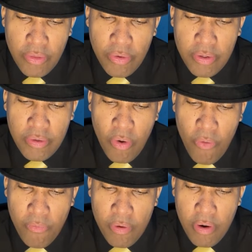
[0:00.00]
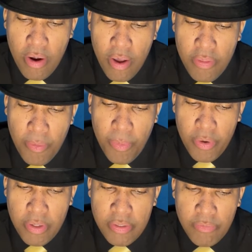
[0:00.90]
looking over the
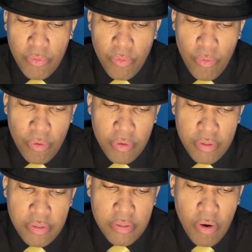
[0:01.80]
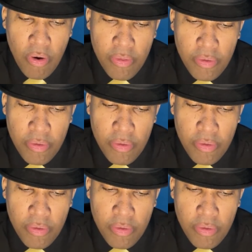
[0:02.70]
buildings of New Orleans on